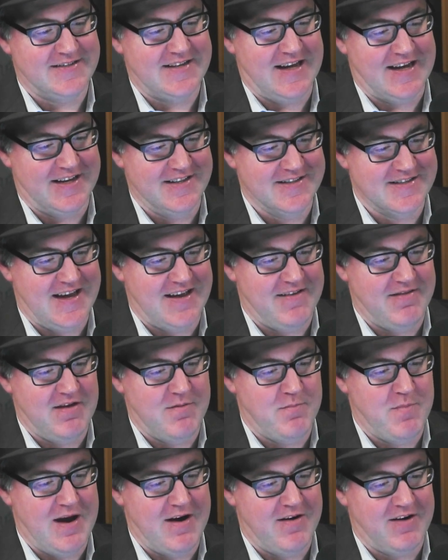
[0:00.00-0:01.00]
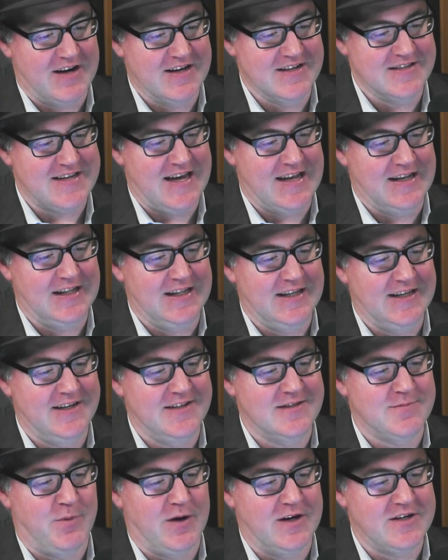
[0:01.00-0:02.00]
seconds out of the Americans and
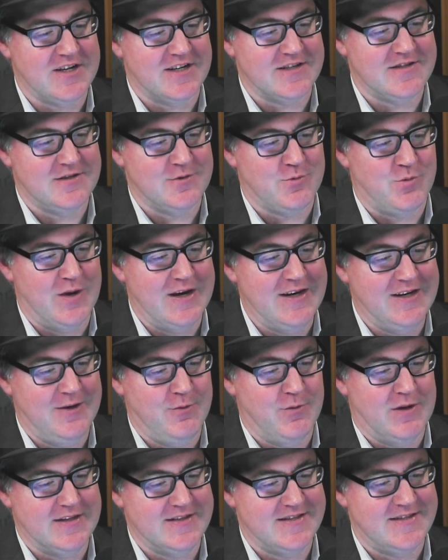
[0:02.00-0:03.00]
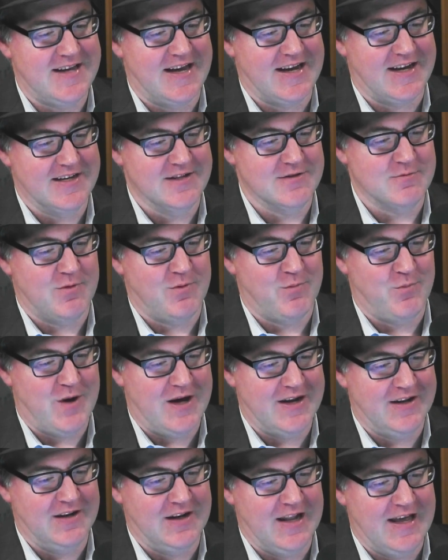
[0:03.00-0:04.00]
leads by just 21 seconds with
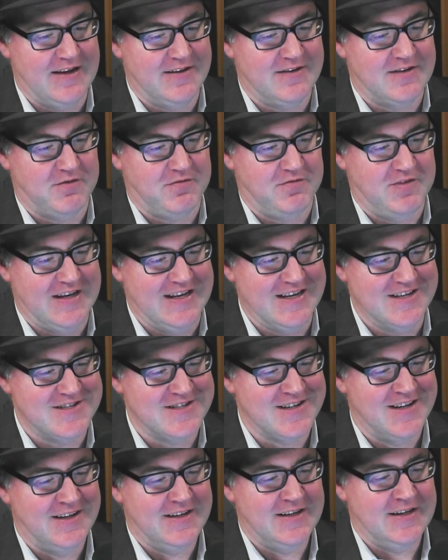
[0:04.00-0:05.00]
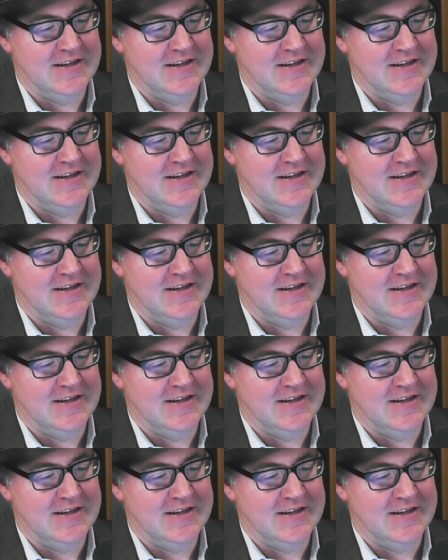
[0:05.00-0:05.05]
one leg to finish.